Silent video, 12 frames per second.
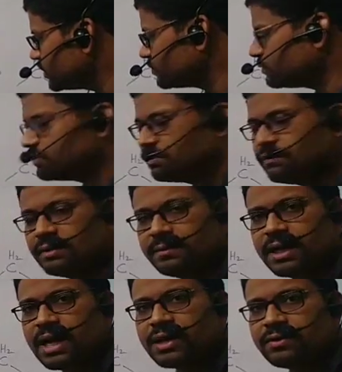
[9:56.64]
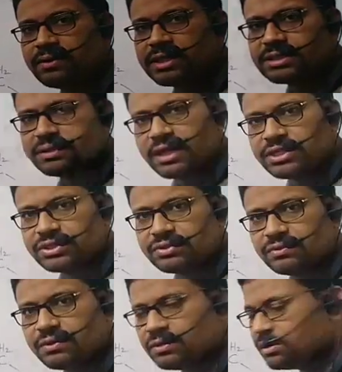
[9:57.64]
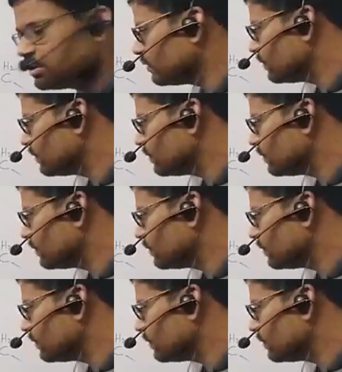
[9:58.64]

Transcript: H2 will be gone out as H2O.